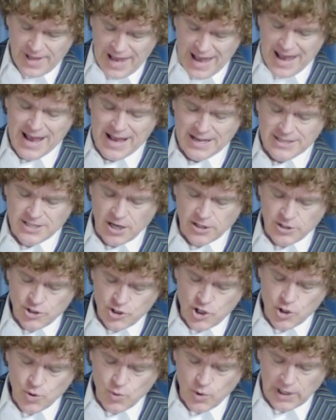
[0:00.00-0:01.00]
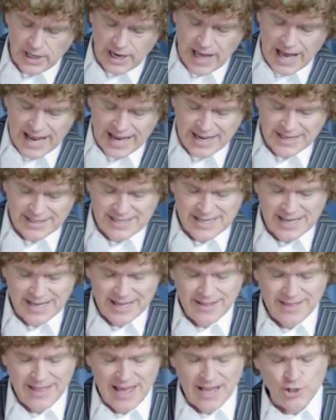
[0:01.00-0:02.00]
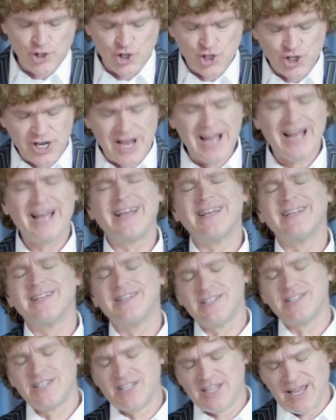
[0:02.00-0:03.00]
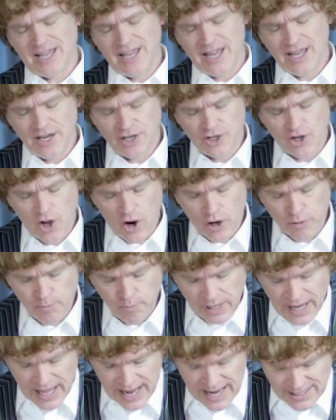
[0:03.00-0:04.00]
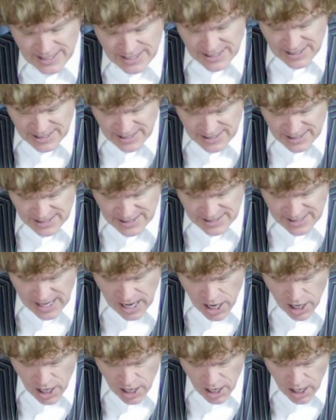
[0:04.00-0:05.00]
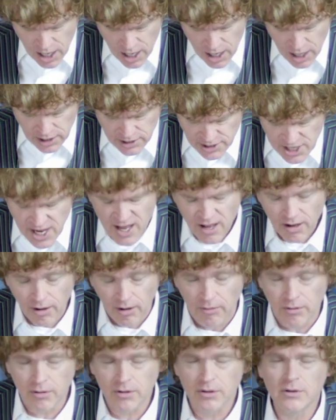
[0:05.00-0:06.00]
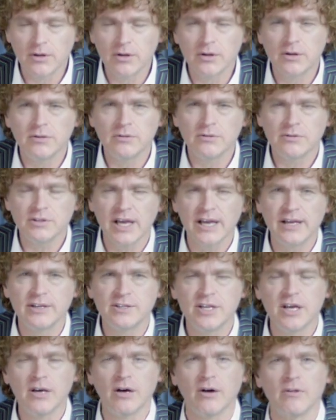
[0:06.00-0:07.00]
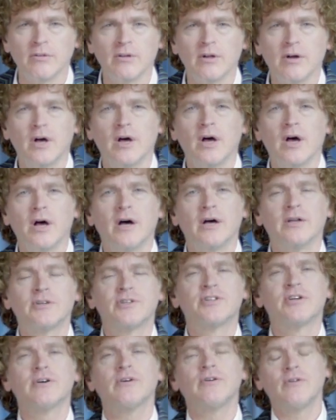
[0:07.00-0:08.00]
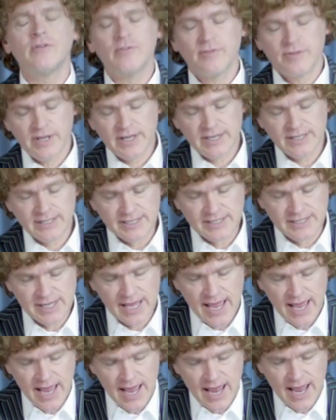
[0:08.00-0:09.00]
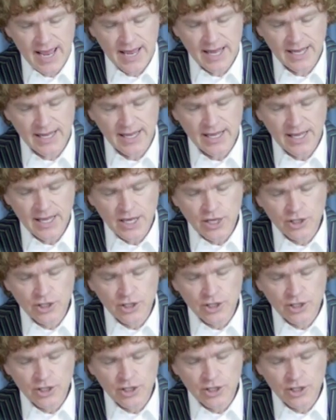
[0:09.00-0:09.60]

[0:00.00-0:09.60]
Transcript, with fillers: as unto a light that shines in a dark place until say until until the day